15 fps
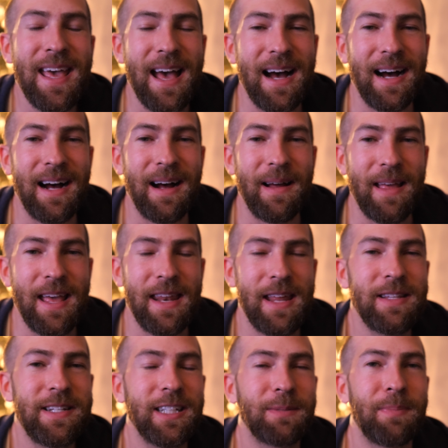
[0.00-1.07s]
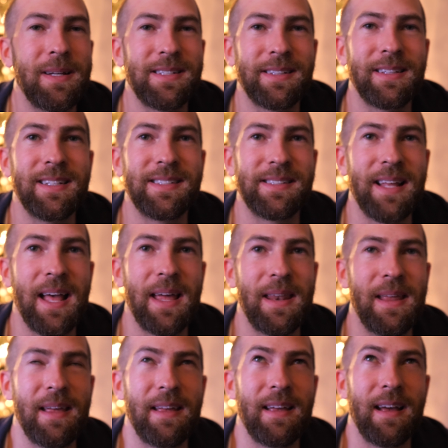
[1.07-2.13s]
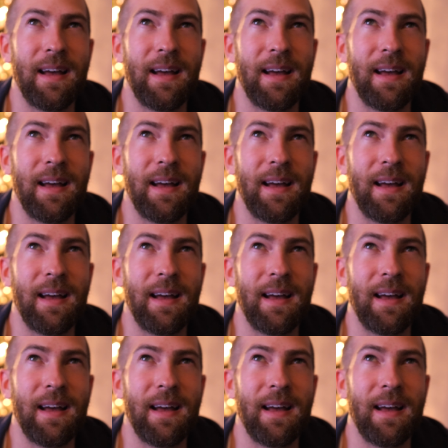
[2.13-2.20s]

and it just basically said,